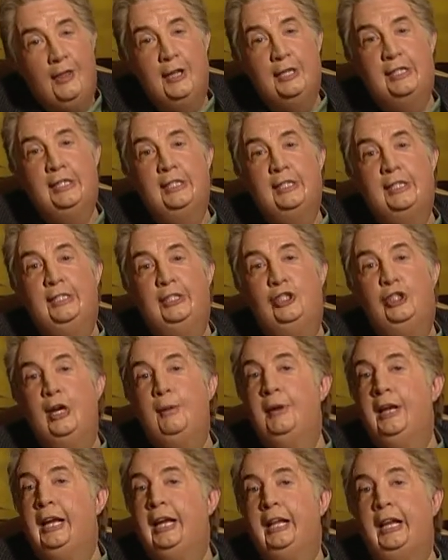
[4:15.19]
This is
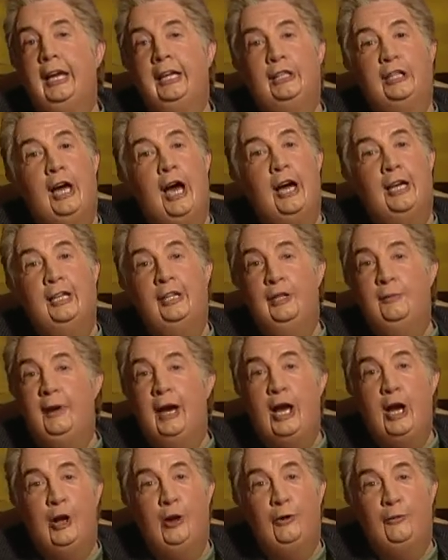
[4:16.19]
Jiminy Glick talking to
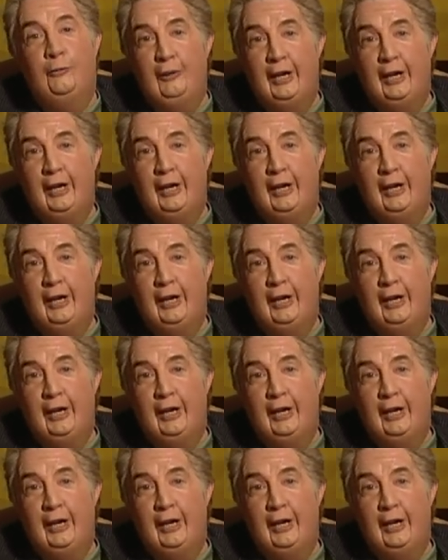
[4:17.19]
my old